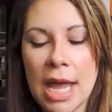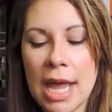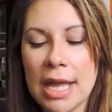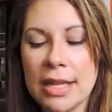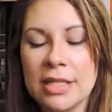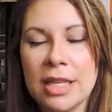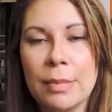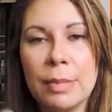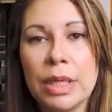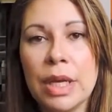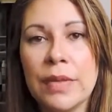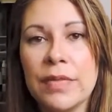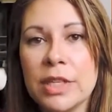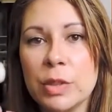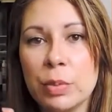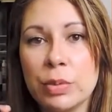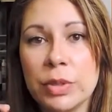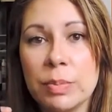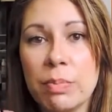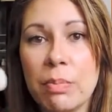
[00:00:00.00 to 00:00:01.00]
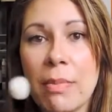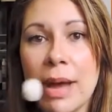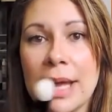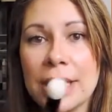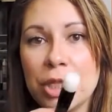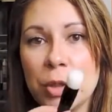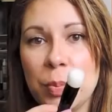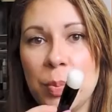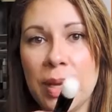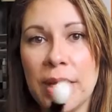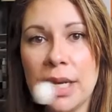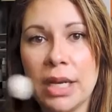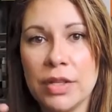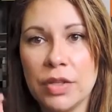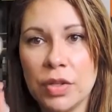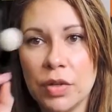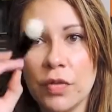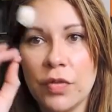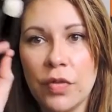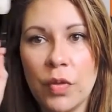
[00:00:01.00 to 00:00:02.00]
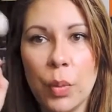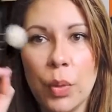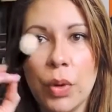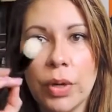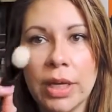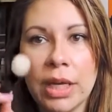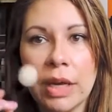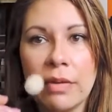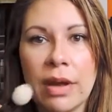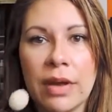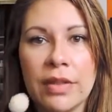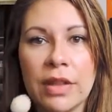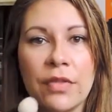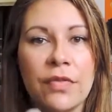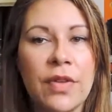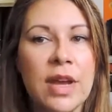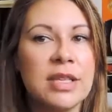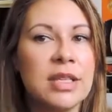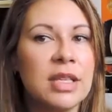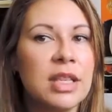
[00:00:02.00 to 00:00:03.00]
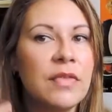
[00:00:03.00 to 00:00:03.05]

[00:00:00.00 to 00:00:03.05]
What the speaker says: and something like this was much better sort of for working around their face.